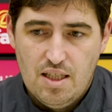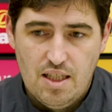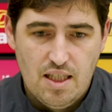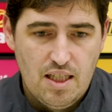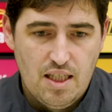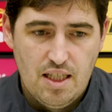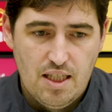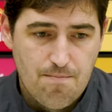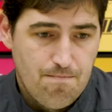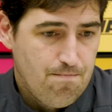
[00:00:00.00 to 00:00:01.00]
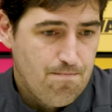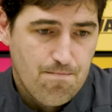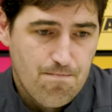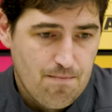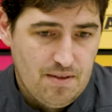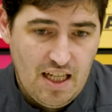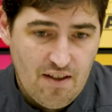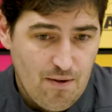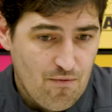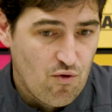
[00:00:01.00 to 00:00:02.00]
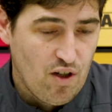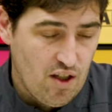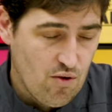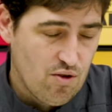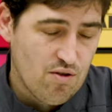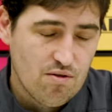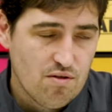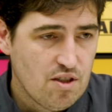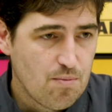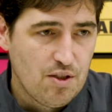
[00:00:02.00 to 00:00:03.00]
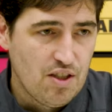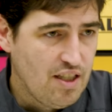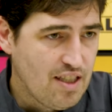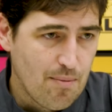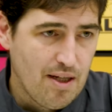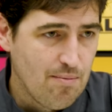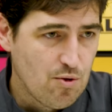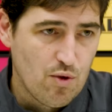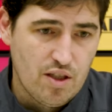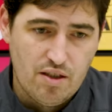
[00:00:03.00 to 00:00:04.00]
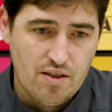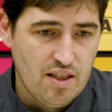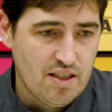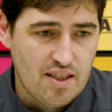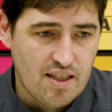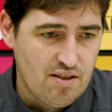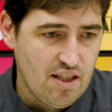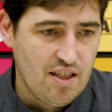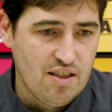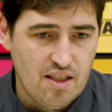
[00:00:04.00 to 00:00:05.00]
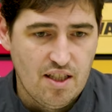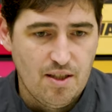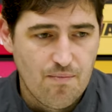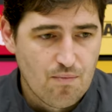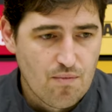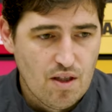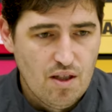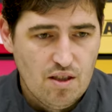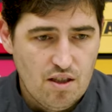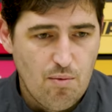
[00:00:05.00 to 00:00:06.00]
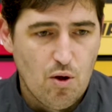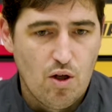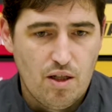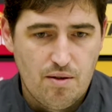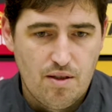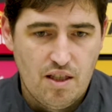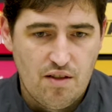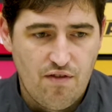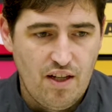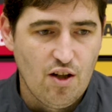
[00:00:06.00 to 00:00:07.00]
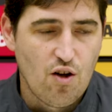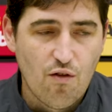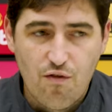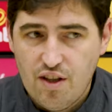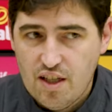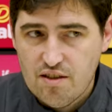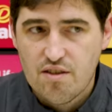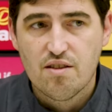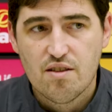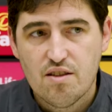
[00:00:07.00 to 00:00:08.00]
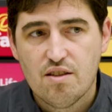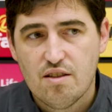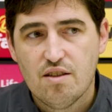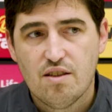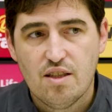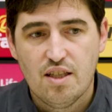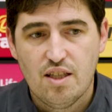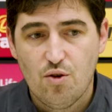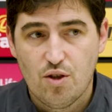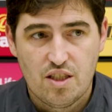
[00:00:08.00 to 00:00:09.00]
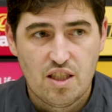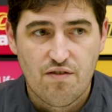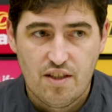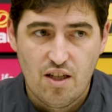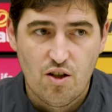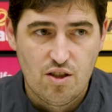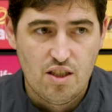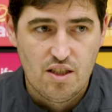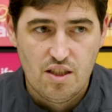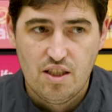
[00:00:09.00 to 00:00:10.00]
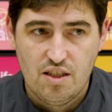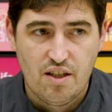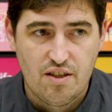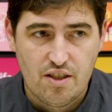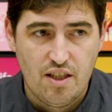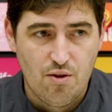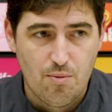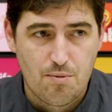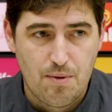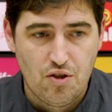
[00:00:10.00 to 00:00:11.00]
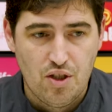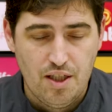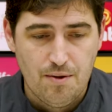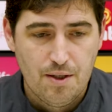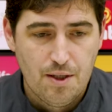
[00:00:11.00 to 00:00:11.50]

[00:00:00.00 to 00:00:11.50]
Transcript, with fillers: uh, they have been really good, especially some games where they start taking the the ball and, and feeling confident. Uh, you can suffer a lot in, in their stadium, especially.